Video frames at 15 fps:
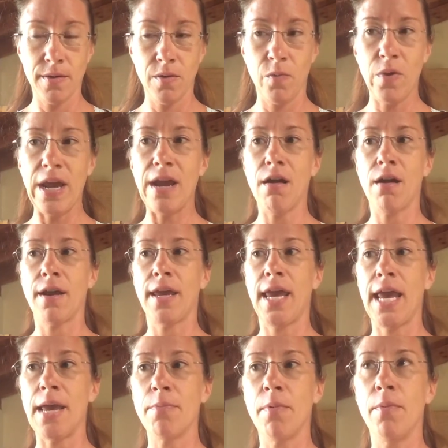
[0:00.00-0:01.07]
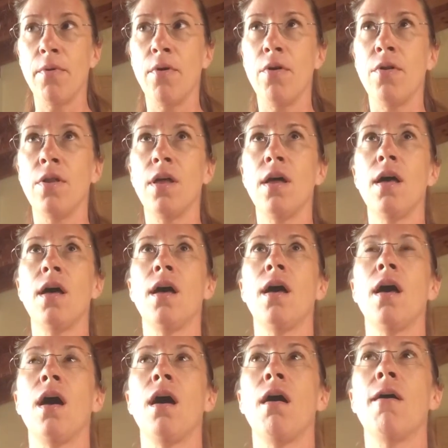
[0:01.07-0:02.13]
We are capable
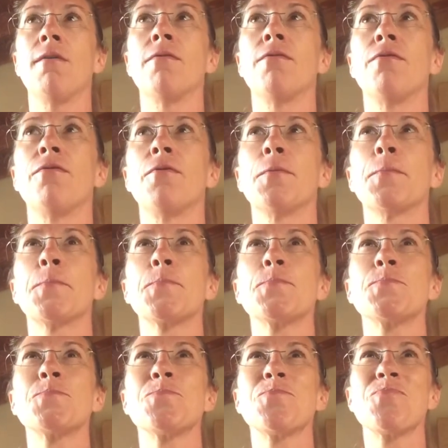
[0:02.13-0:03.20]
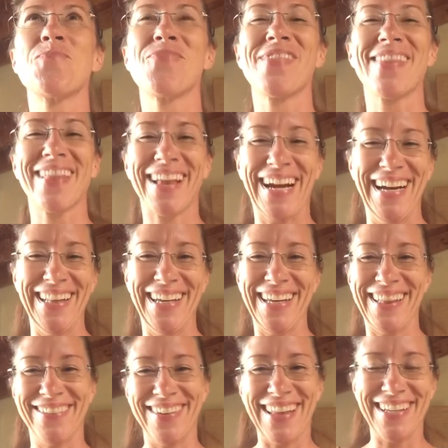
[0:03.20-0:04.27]
of, I like
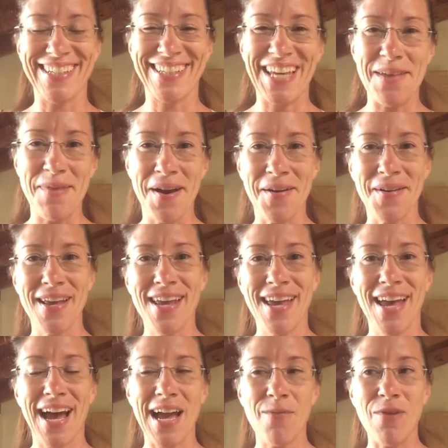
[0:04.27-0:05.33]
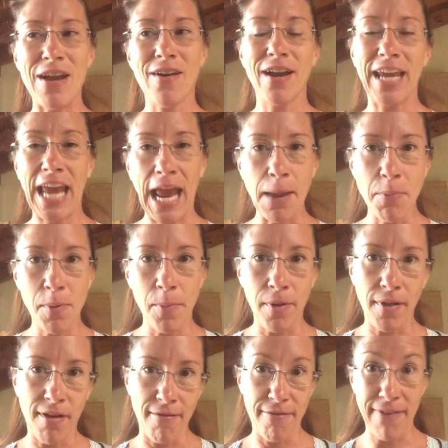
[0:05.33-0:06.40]
the way that just came out. I, we are
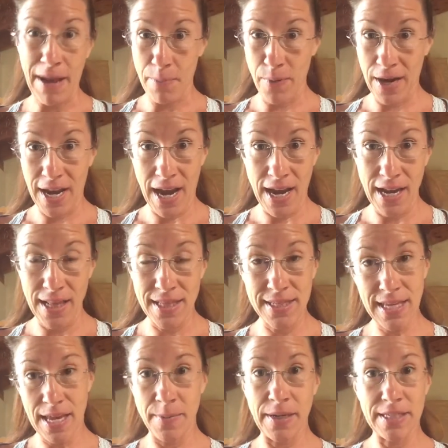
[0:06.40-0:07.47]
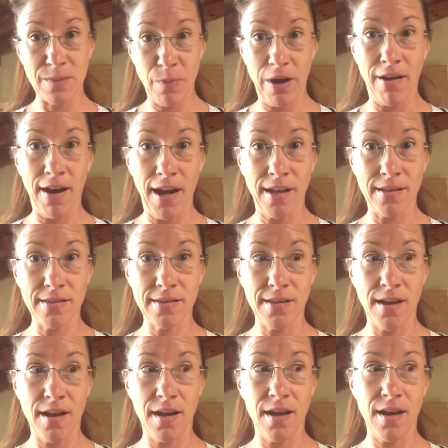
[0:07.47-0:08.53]
capable of fabricating the same experience
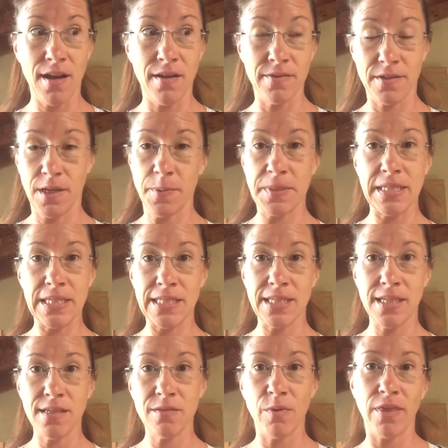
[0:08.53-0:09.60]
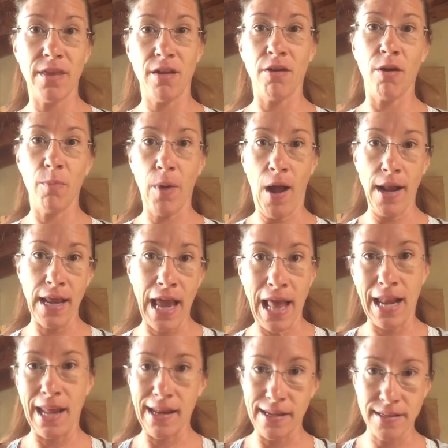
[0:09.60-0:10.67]
of substances within our body
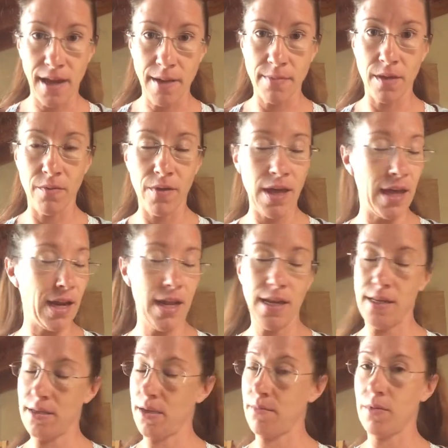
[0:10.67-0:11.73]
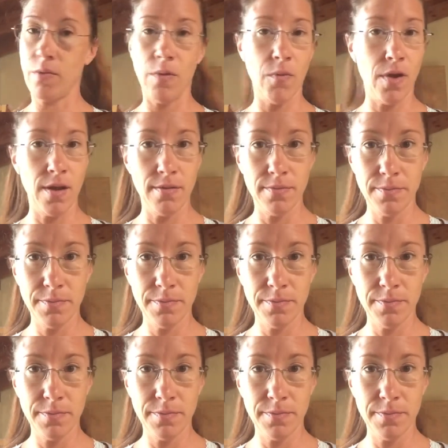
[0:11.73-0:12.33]
at any time that at any time that we want.